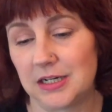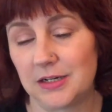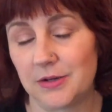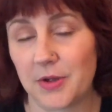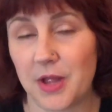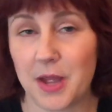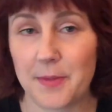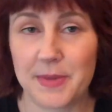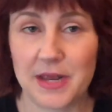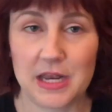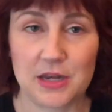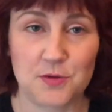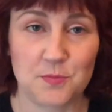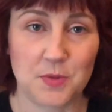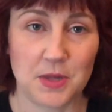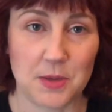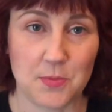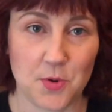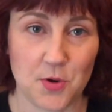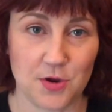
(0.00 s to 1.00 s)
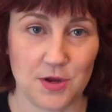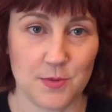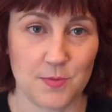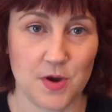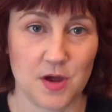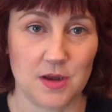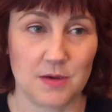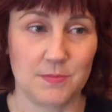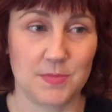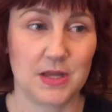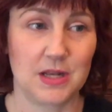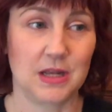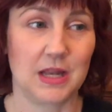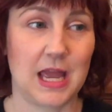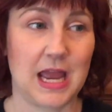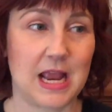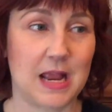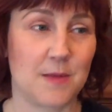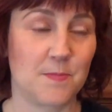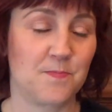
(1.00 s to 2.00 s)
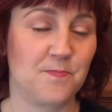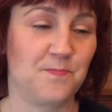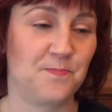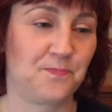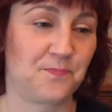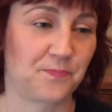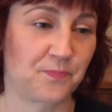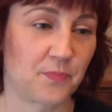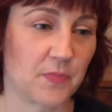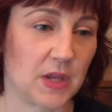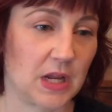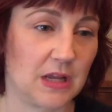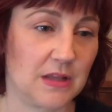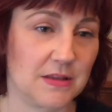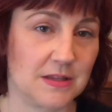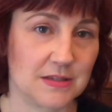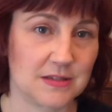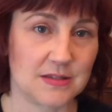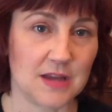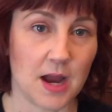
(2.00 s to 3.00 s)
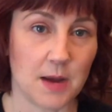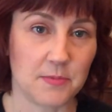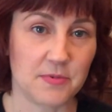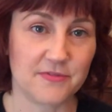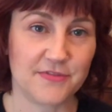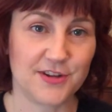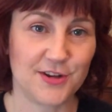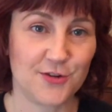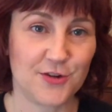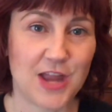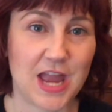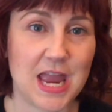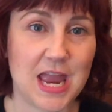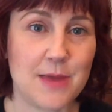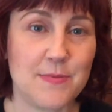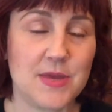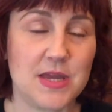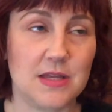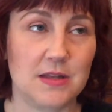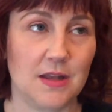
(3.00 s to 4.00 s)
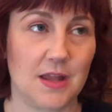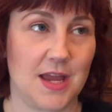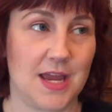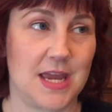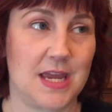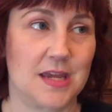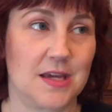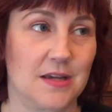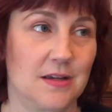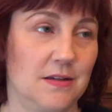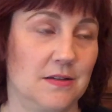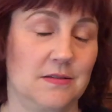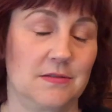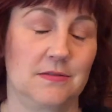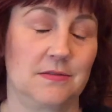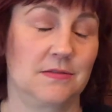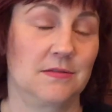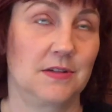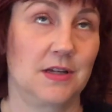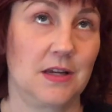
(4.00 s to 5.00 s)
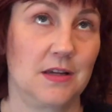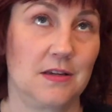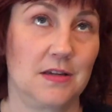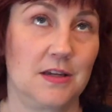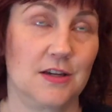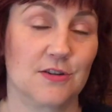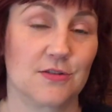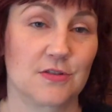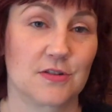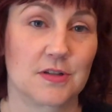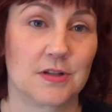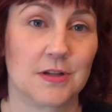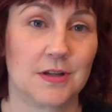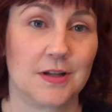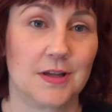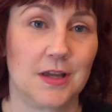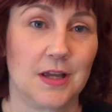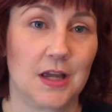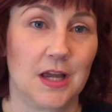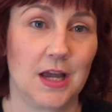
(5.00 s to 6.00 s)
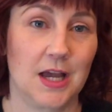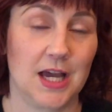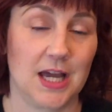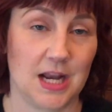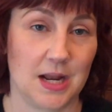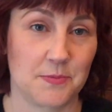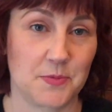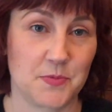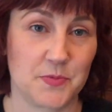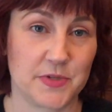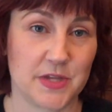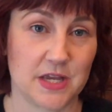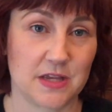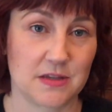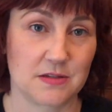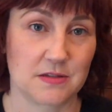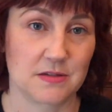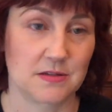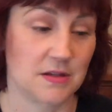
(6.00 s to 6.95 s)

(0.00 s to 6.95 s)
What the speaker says: Well, I mean, I did play Pokemon, but like this type of video game in like years, and I'm obsessed.